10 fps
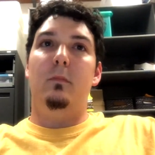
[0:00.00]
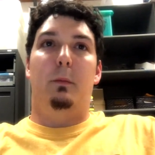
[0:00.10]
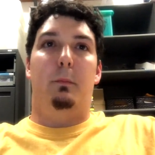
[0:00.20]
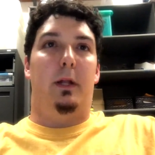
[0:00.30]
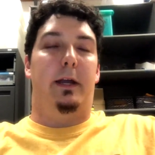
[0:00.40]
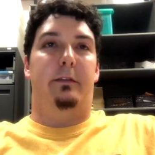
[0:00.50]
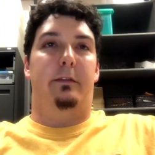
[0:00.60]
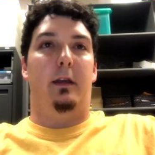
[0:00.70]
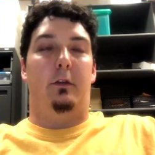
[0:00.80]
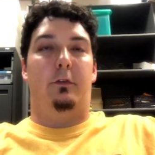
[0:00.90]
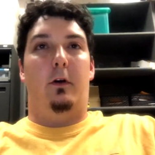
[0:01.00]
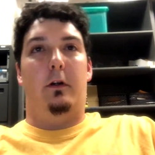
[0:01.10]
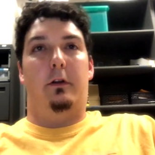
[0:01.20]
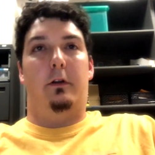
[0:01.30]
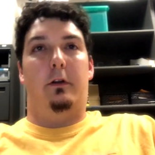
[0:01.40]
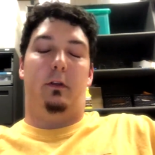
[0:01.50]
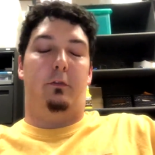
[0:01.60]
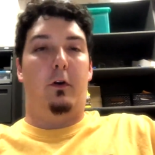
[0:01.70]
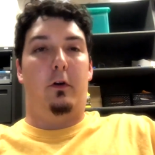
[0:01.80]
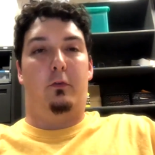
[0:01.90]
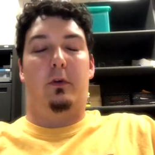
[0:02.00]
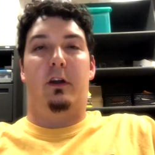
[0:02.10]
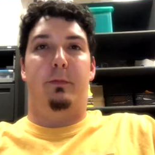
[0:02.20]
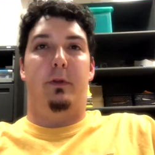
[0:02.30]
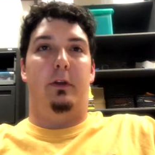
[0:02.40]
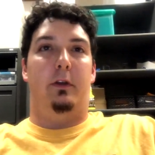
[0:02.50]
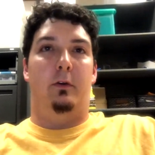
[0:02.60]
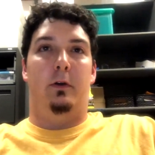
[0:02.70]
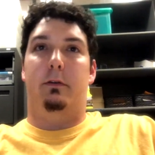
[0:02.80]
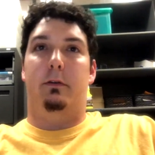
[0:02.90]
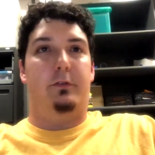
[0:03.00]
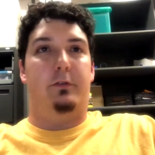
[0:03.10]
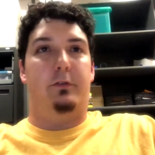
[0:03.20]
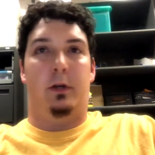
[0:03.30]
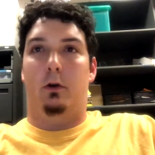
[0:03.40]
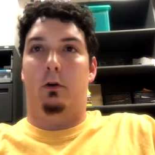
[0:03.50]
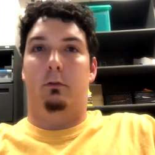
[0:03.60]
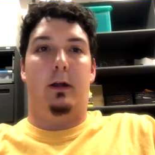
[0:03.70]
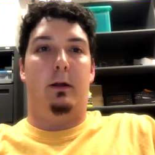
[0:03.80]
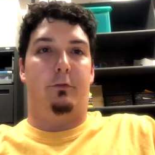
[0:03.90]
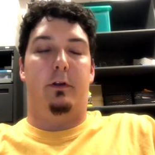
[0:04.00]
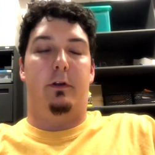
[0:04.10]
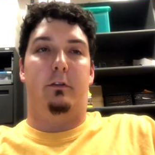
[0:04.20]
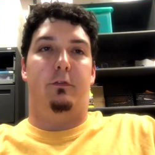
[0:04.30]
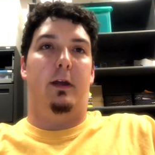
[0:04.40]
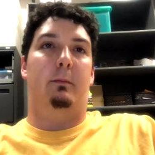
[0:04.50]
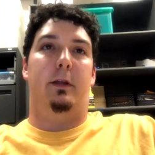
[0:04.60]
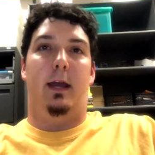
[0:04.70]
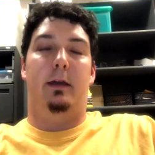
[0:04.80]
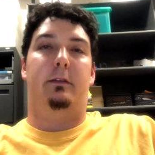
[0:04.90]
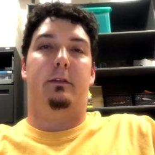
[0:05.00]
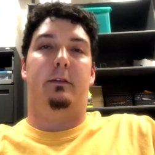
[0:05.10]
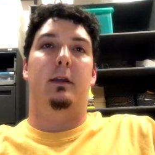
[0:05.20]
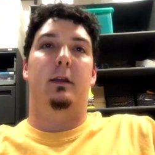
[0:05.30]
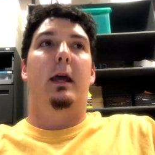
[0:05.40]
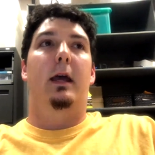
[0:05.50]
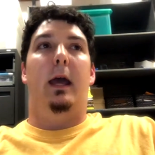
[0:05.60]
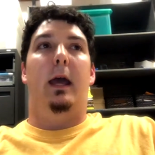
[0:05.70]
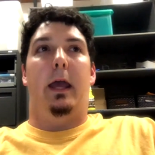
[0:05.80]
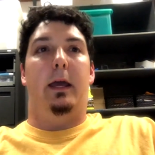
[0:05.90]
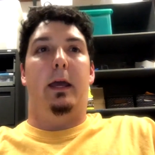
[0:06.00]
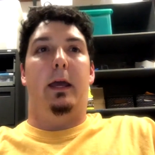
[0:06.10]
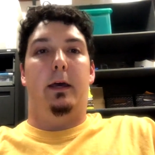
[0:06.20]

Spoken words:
But like I said, as far as what I've been doing, I've just been going around friends and family and asking, and